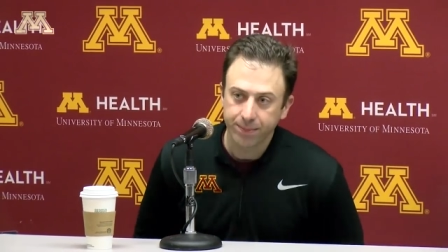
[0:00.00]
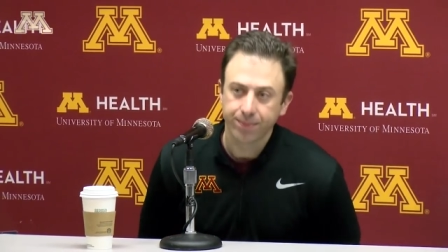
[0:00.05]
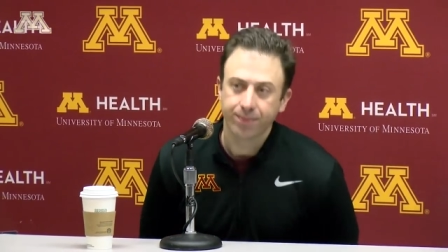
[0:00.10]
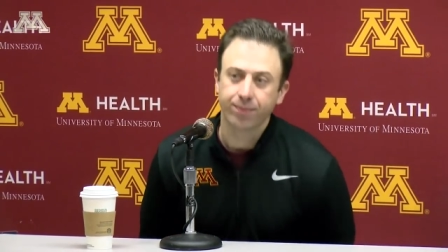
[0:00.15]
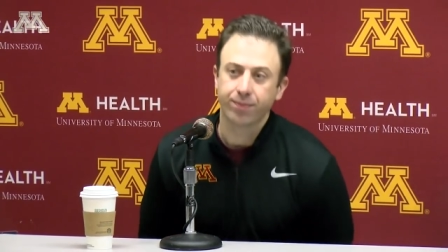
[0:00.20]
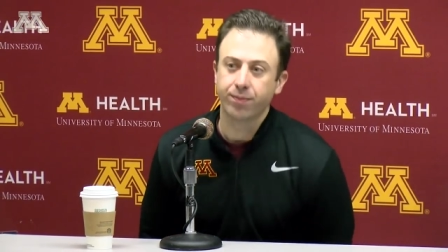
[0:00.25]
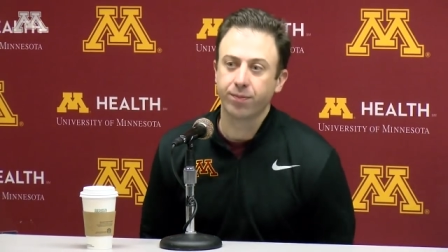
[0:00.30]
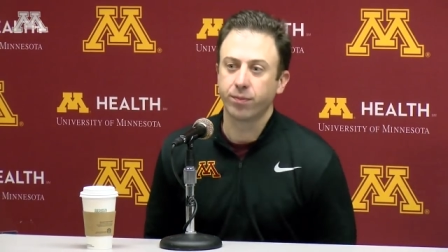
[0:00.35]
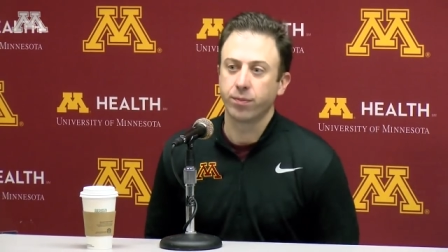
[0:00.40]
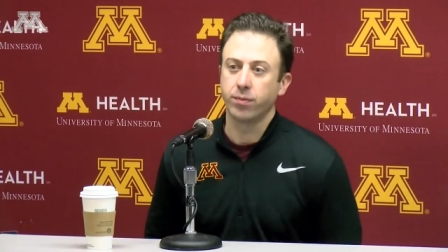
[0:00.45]

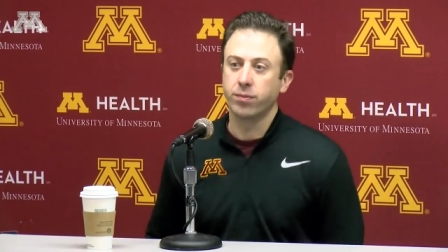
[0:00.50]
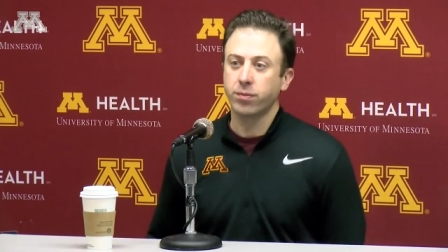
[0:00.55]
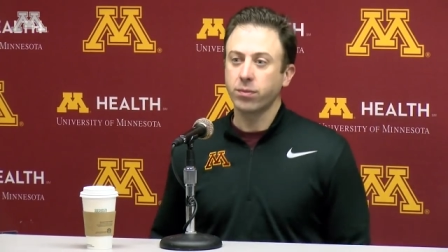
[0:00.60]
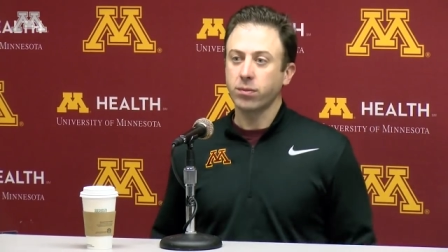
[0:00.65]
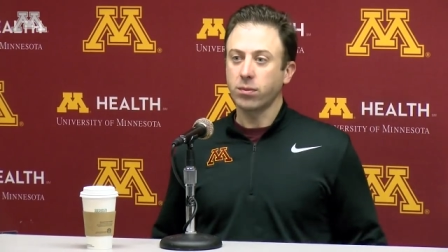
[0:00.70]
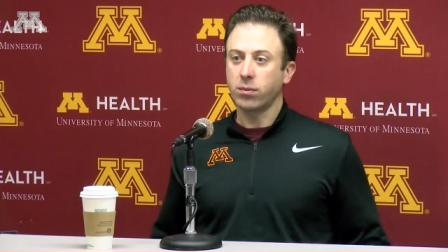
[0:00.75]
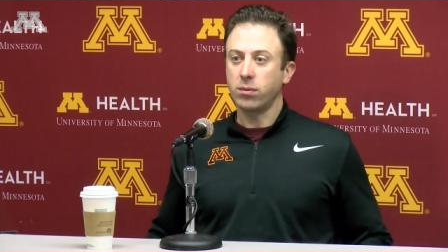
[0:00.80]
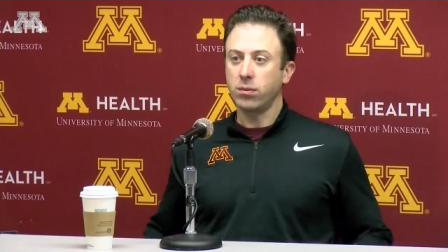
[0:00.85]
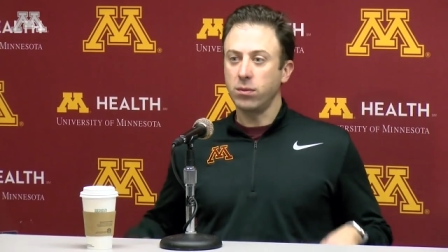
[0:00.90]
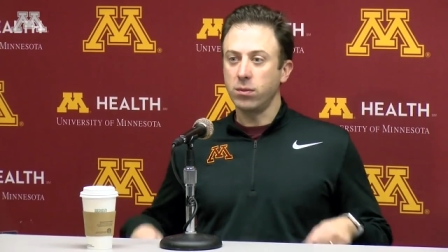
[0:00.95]
Man, there's some
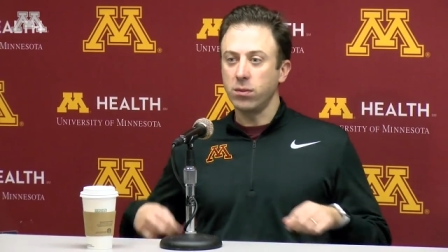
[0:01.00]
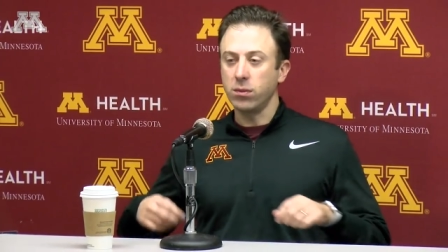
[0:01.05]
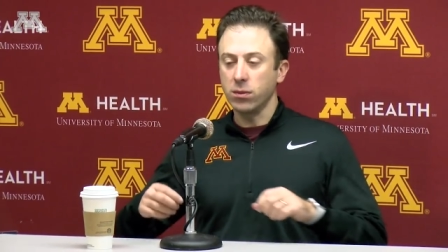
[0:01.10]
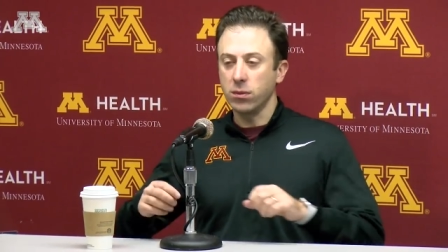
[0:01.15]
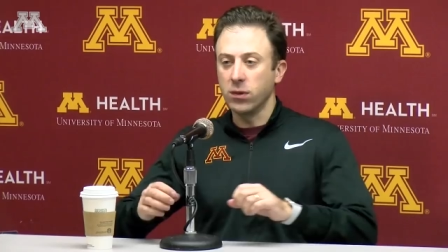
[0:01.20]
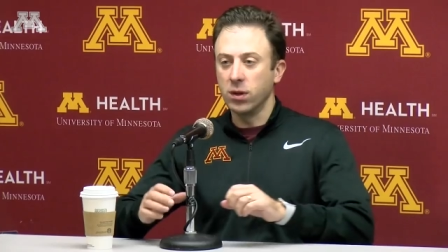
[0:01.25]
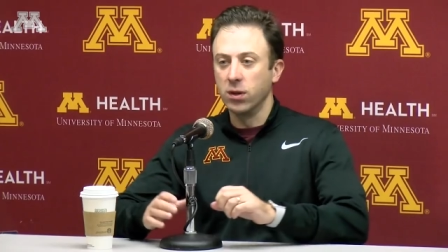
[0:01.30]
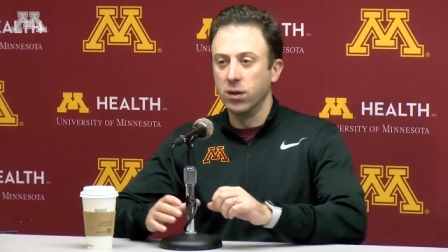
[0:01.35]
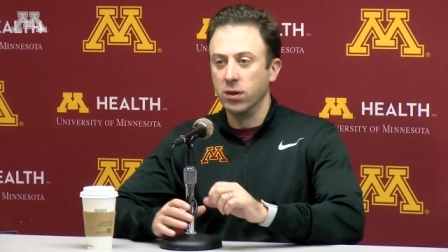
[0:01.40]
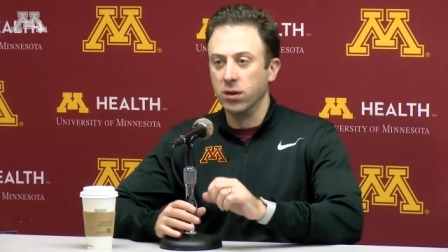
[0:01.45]
good
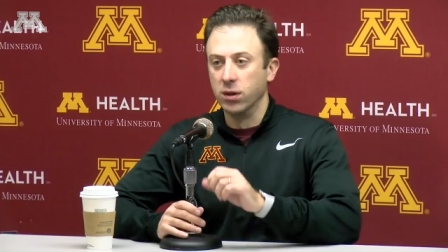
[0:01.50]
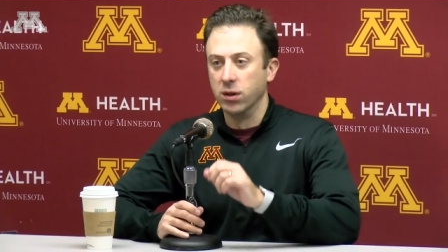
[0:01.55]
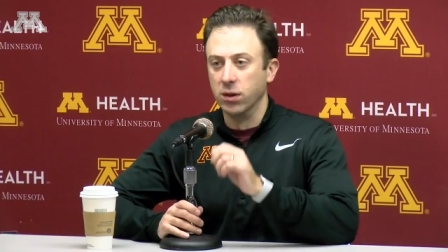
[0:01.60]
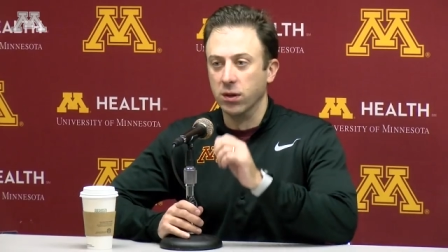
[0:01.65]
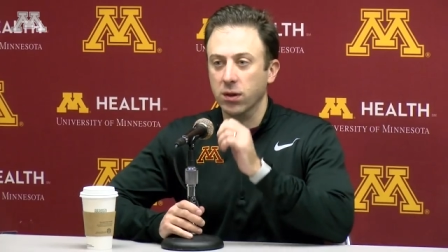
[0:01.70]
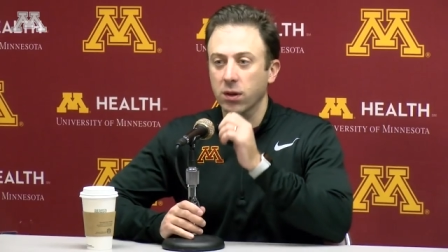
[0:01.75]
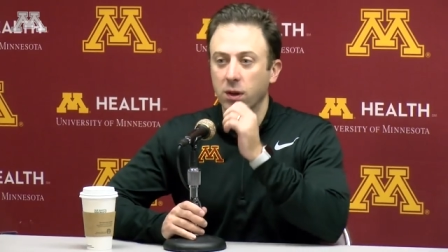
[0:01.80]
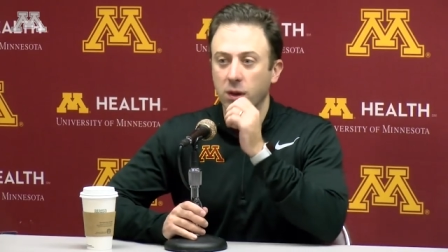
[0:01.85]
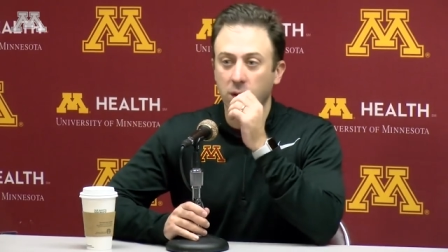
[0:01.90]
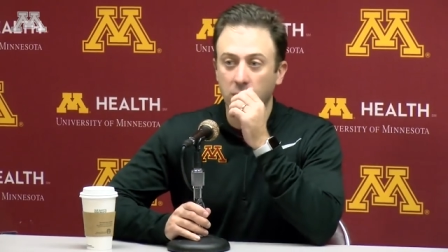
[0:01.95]
teams and a lot
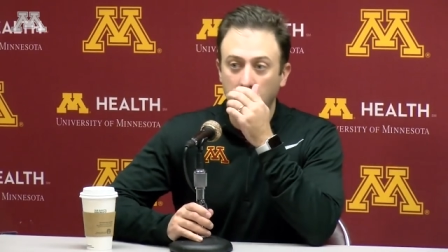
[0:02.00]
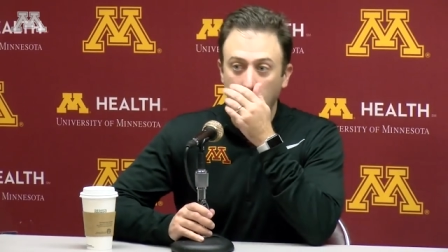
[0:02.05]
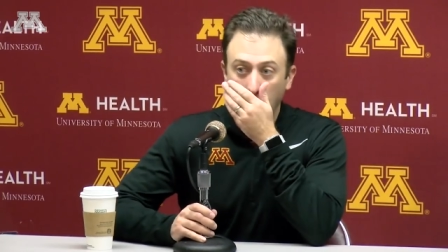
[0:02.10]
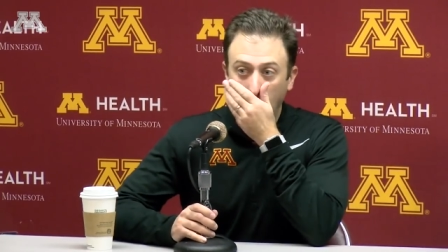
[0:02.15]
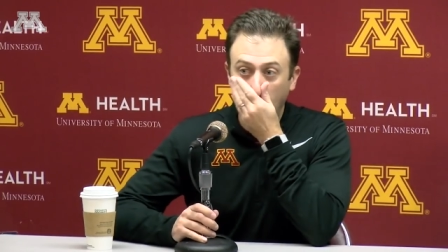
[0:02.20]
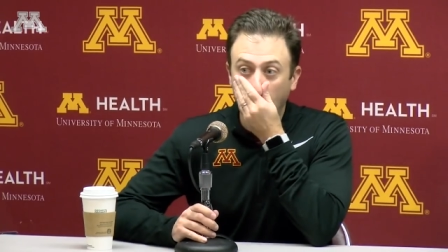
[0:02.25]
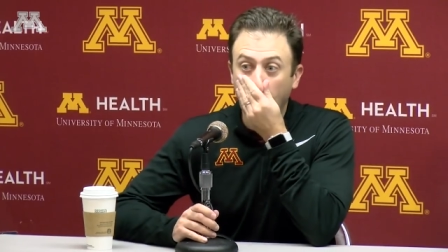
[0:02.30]
of stuff,